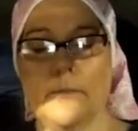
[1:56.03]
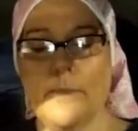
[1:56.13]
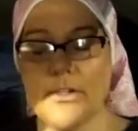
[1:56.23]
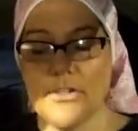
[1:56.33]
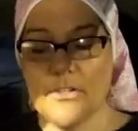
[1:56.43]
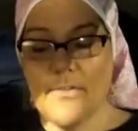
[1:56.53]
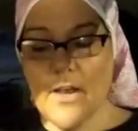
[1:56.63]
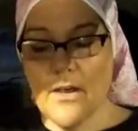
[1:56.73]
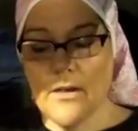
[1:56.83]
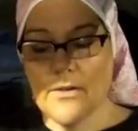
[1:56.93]
Bunches of
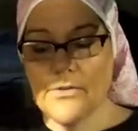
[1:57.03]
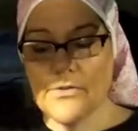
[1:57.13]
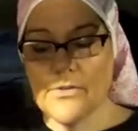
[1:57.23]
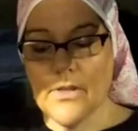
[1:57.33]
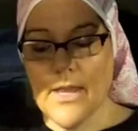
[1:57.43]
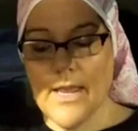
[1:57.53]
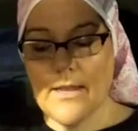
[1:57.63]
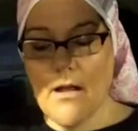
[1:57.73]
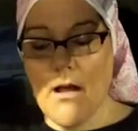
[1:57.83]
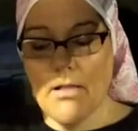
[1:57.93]
hugs
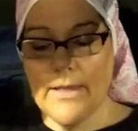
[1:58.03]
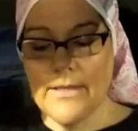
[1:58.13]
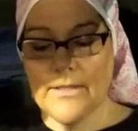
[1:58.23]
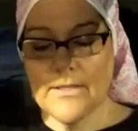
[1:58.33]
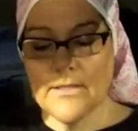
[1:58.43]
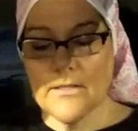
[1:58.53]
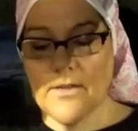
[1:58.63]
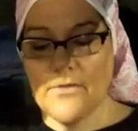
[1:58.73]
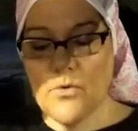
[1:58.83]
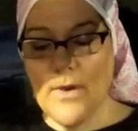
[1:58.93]
at Ollie's a
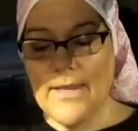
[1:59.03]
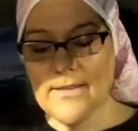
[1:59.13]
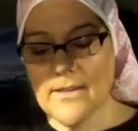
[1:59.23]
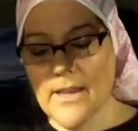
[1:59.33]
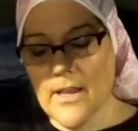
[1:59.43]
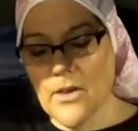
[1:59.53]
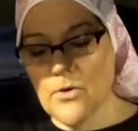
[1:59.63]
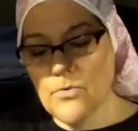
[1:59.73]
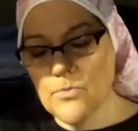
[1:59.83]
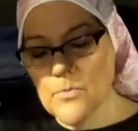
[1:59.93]
few weeks
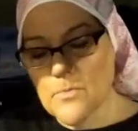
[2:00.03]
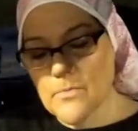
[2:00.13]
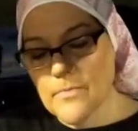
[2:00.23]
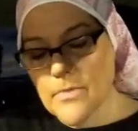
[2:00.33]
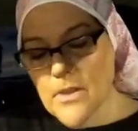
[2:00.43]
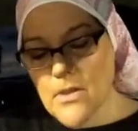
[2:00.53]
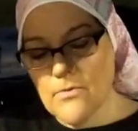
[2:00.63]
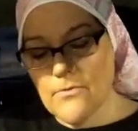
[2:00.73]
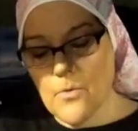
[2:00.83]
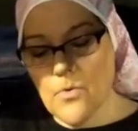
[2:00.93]
ago
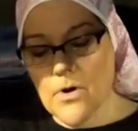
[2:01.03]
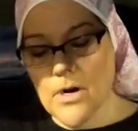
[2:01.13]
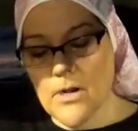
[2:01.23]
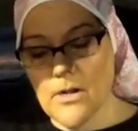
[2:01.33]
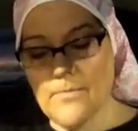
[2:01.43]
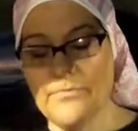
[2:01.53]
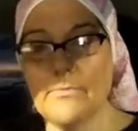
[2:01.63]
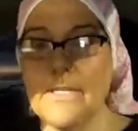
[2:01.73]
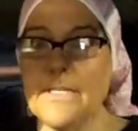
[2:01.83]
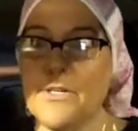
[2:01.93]
for
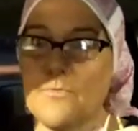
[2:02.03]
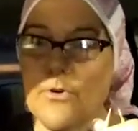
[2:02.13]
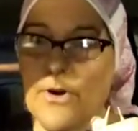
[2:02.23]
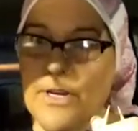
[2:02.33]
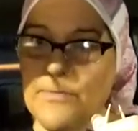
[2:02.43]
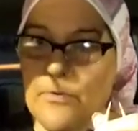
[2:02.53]
my stitch marker has